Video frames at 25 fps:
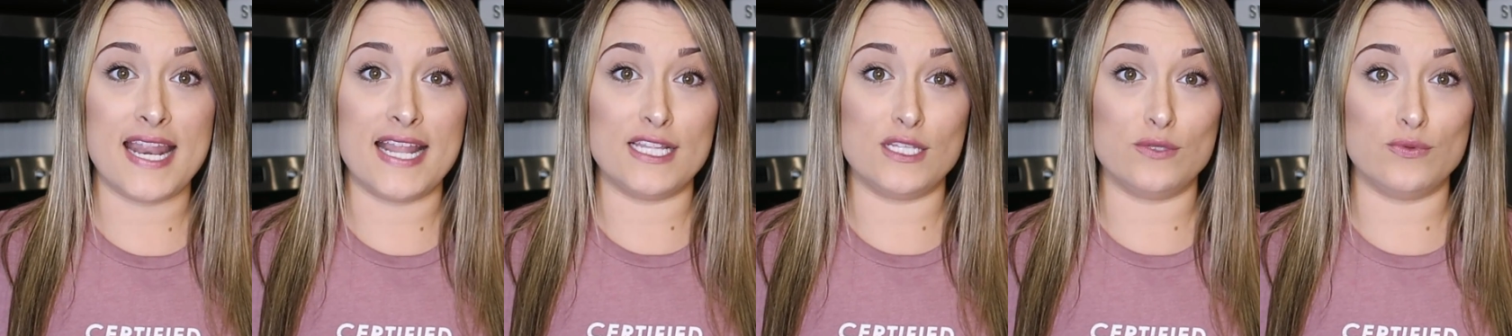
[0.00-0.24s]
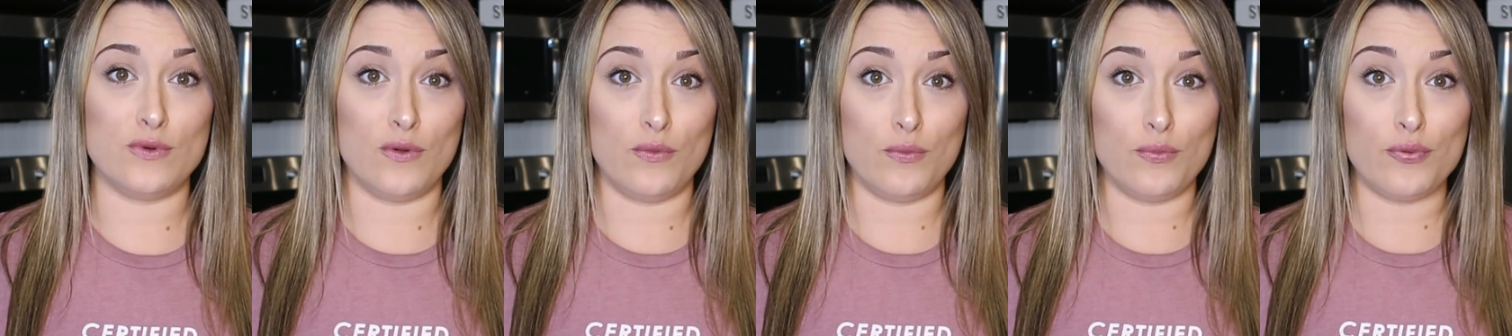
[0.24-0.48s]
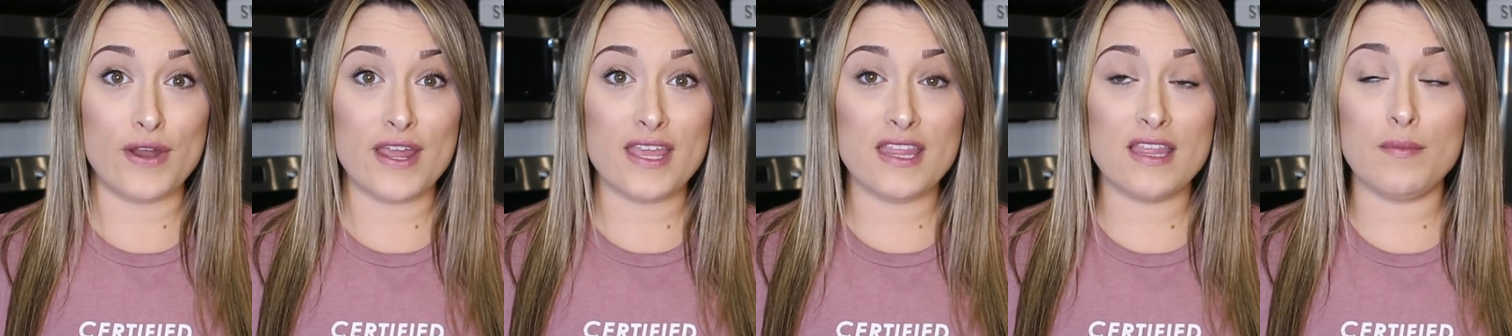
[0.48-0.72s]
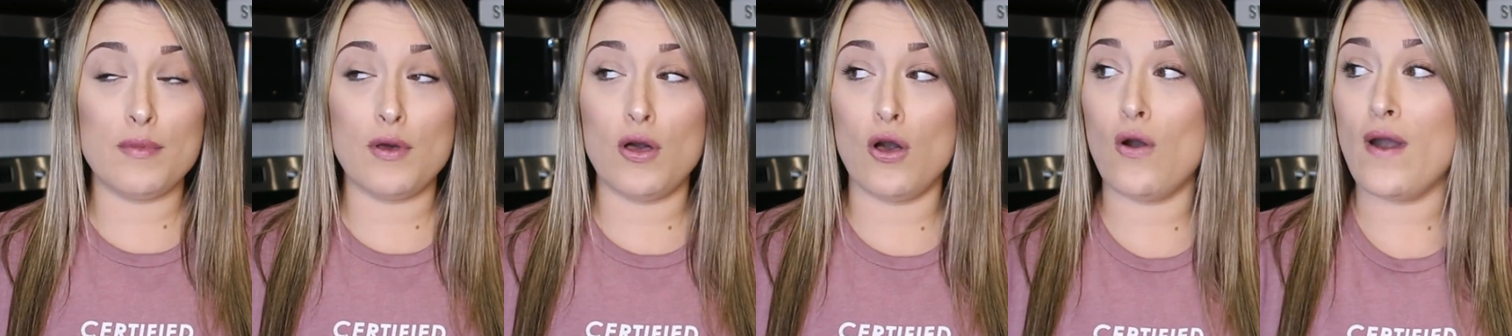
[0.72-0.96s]
It's real
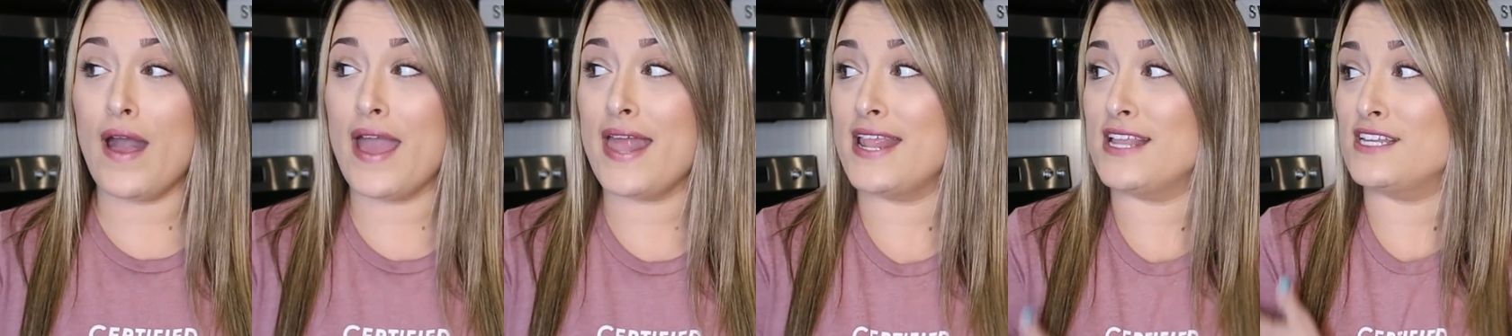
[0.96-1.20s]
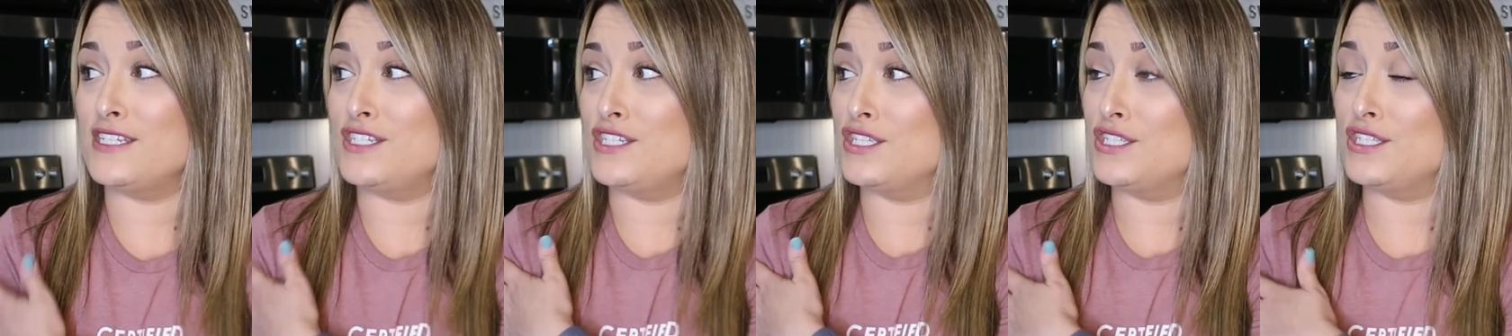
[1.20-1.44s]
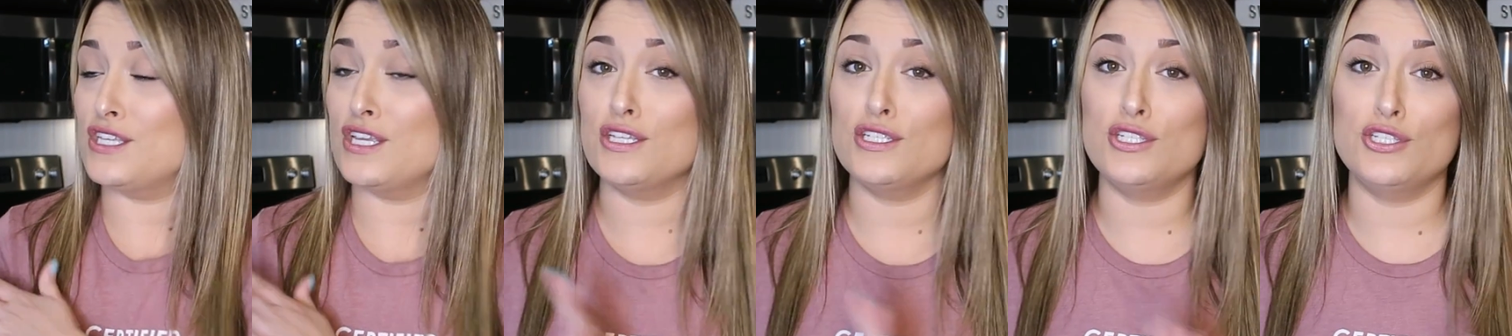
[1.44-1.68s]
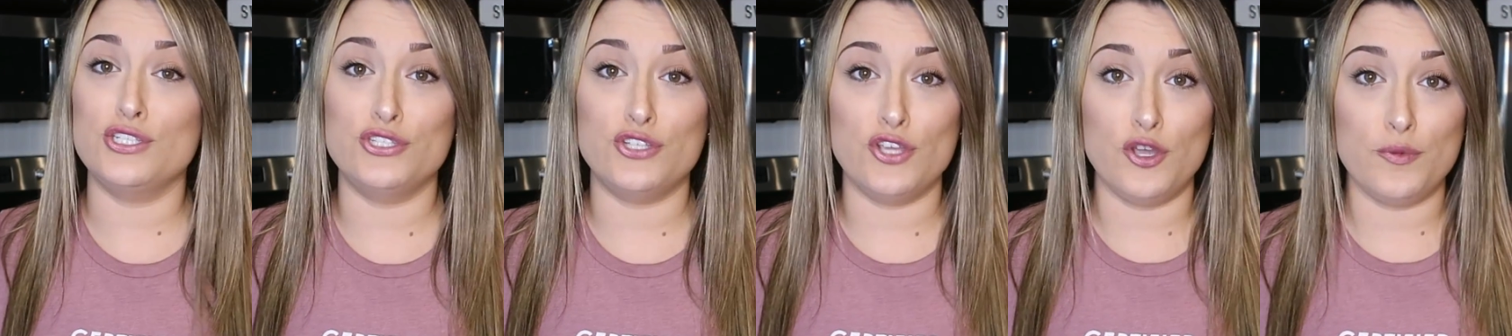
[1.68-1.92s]
breathable and it's just
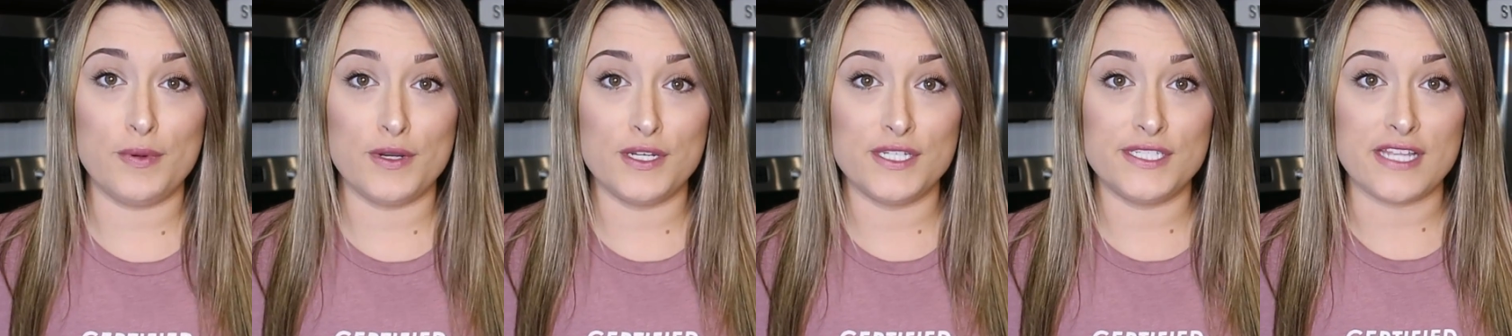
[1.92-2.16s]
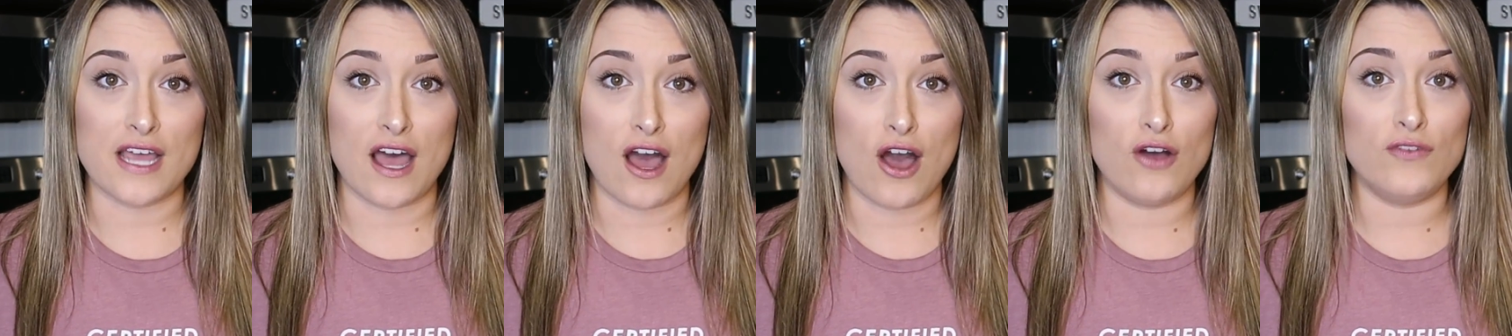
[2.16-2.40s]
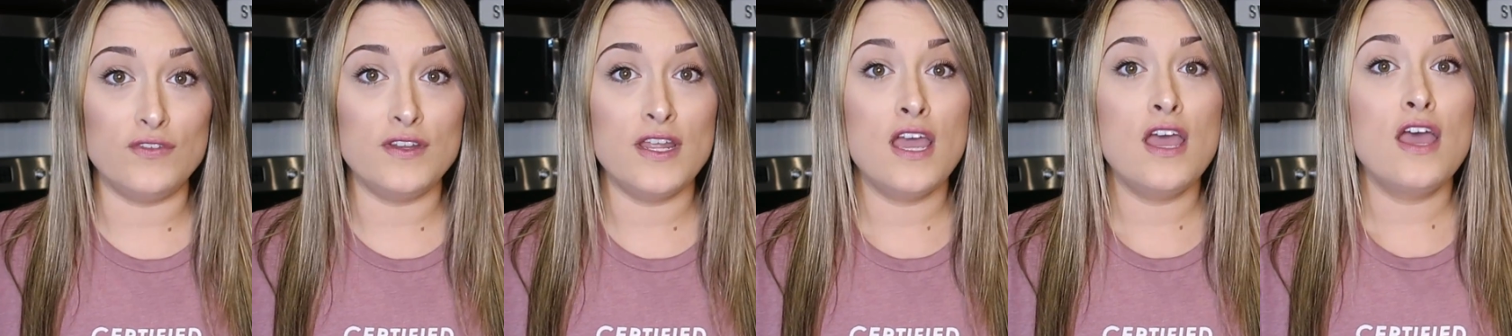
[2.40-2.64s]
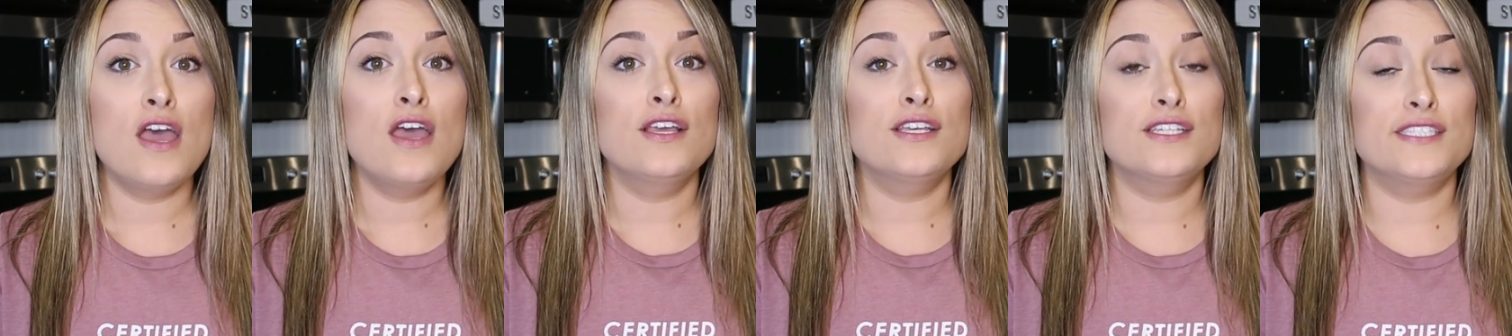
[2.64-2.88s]
super soft.
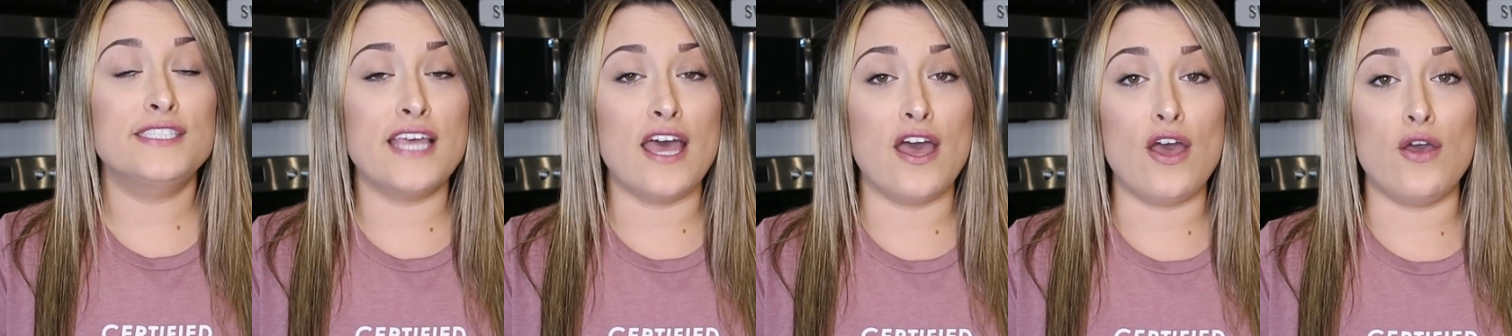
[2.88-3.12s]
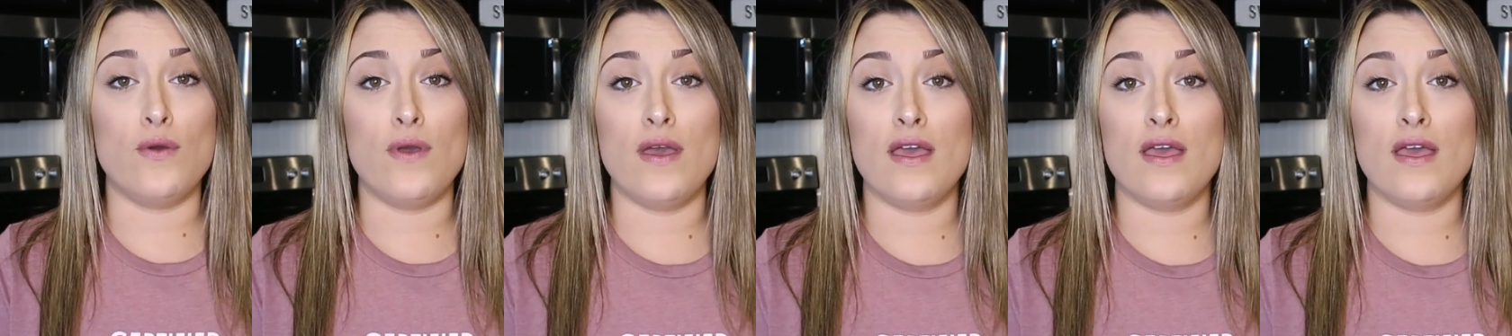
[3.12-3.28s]
So